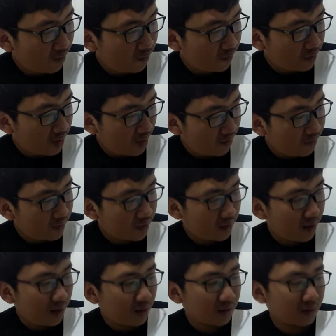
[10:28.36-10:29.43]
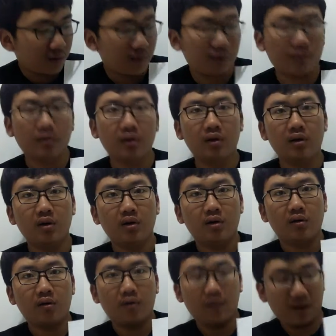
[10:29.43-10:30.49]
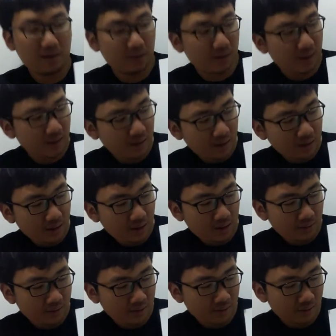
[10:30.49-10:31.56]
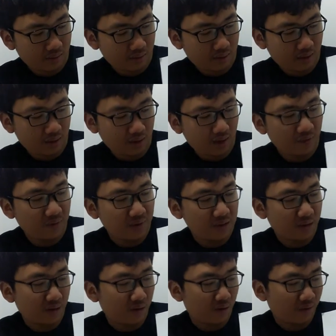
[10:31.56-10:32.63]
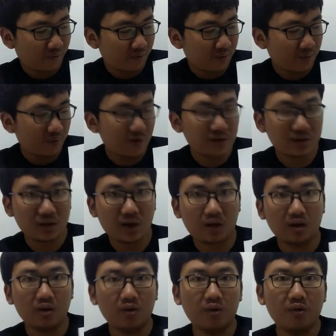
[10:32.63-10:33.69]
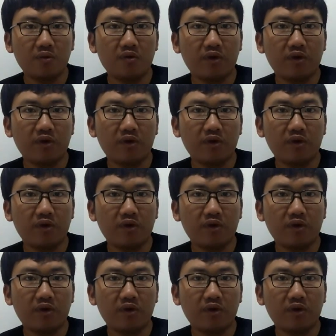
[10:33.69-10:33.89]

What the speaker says: definite article. So as you can see, there's the definition of the words that you